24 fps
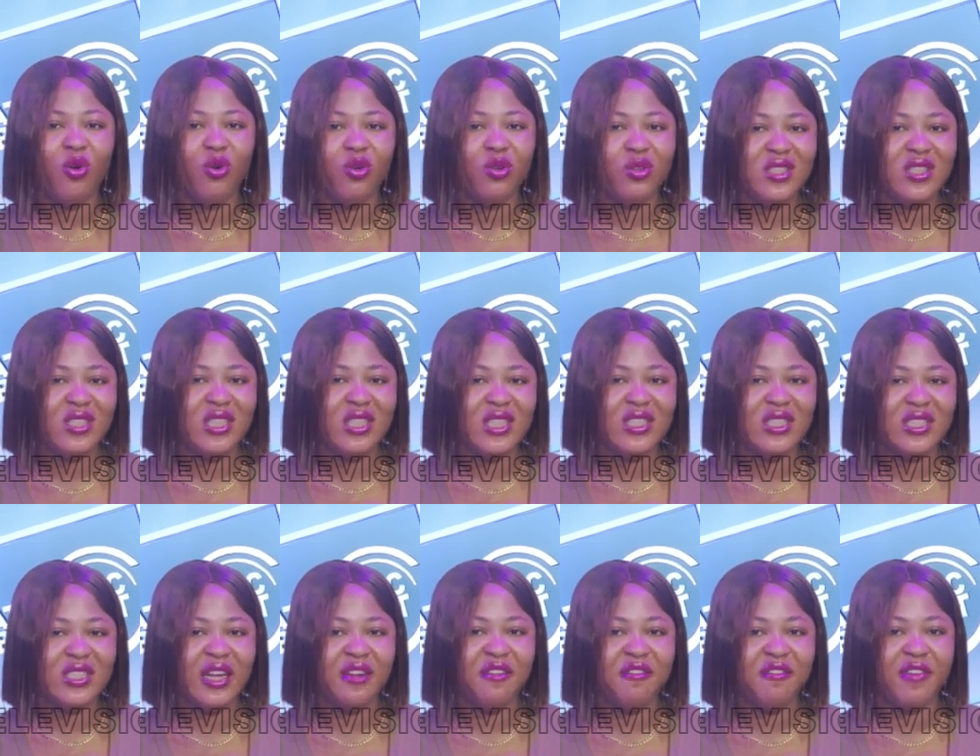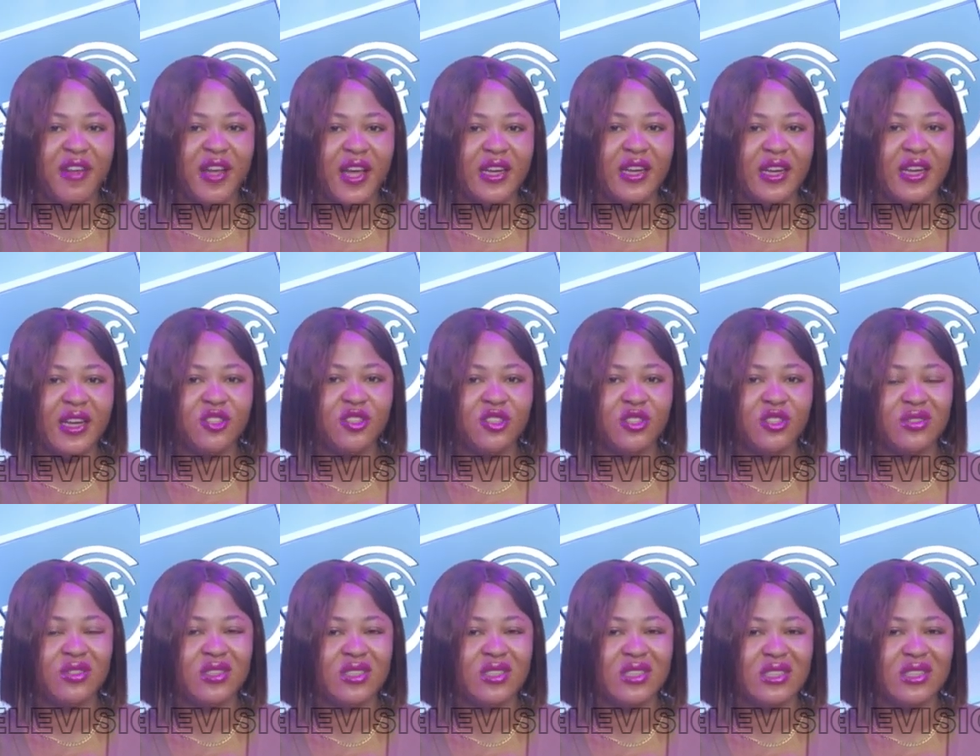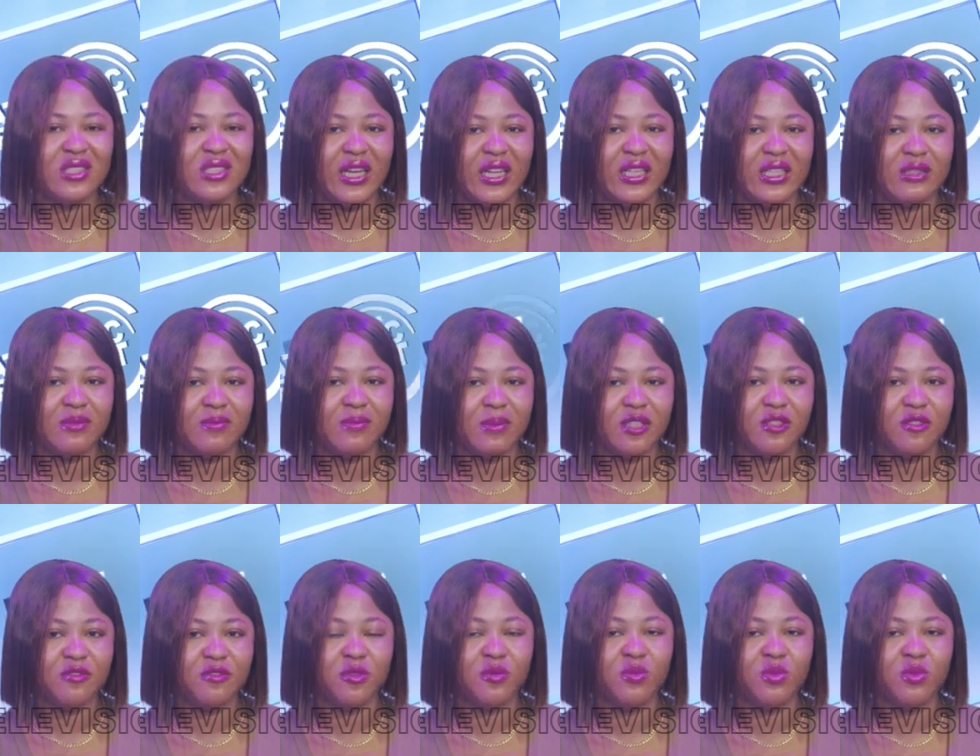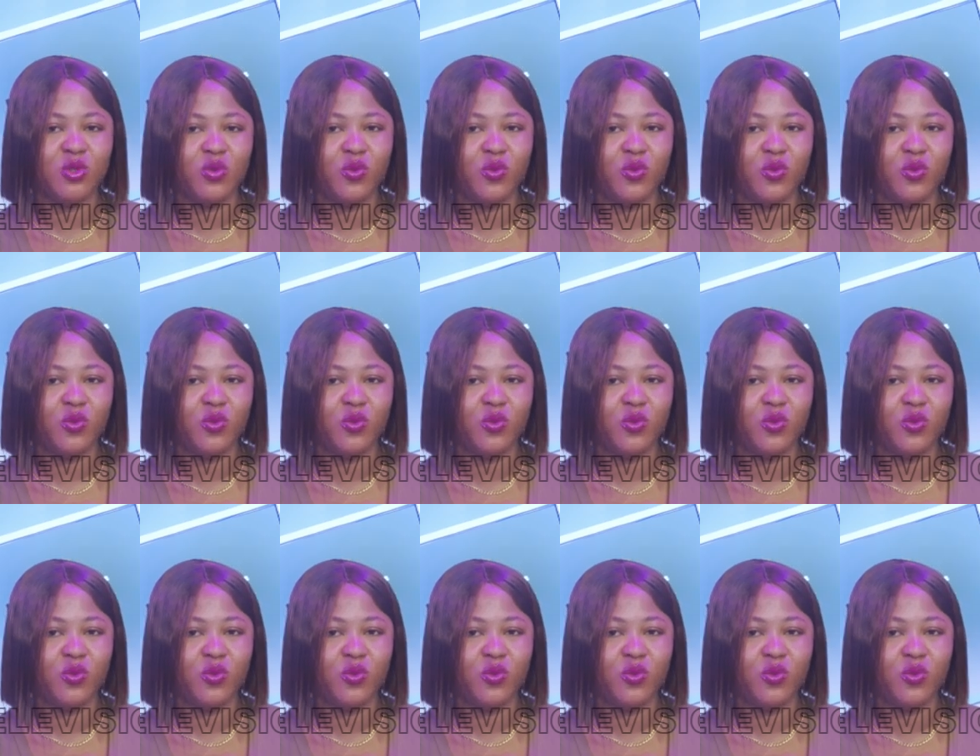audited financial statement from